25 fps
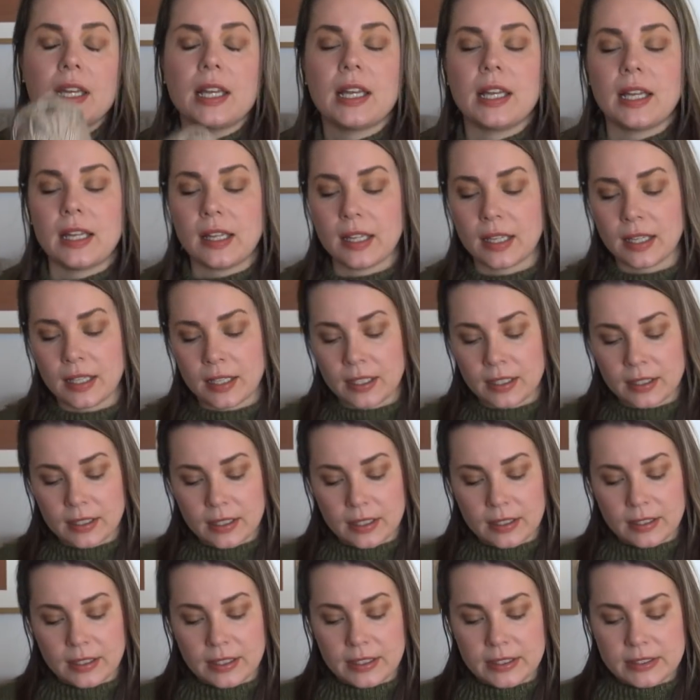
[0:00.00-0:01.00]

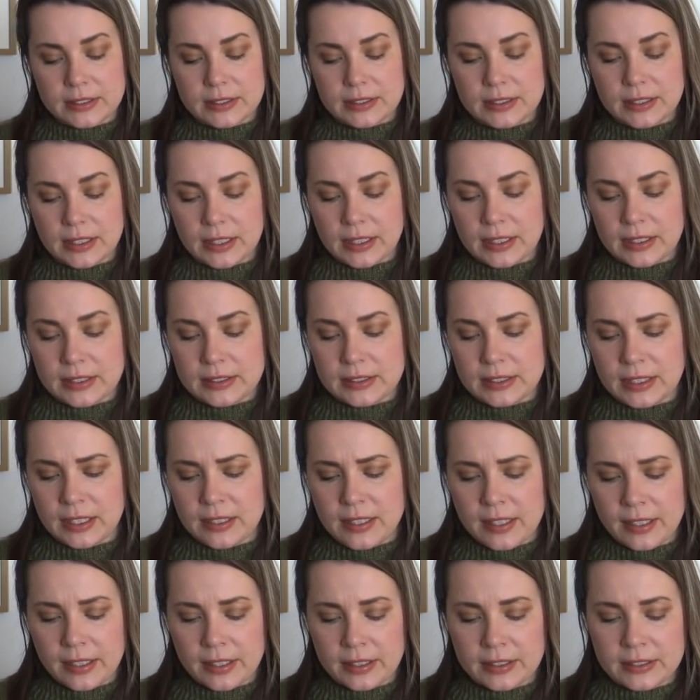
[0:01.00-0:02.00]
and this is, I
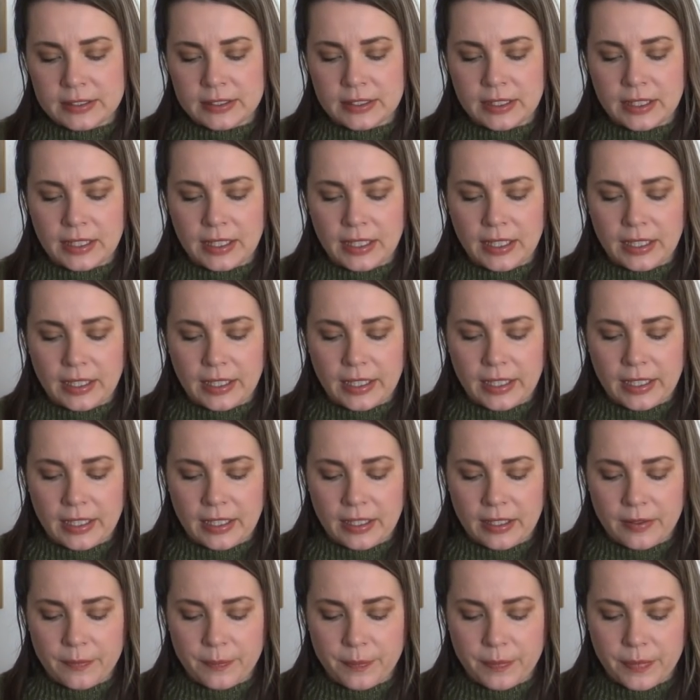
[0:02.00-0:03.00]
think it's
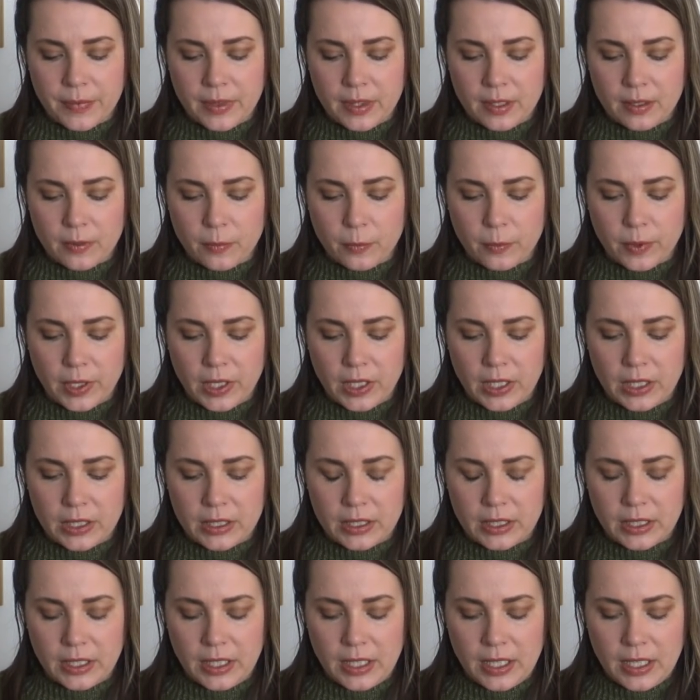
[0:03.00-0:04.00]
DK
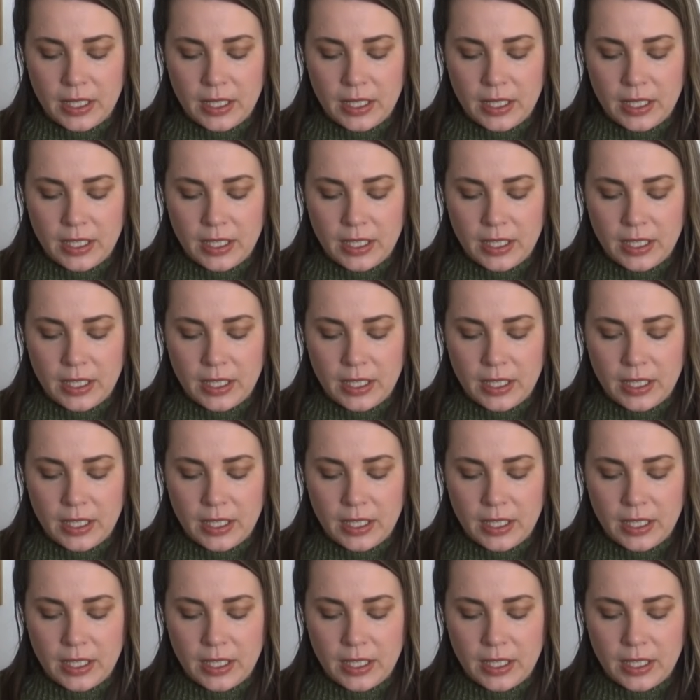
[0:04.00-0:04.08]
weight,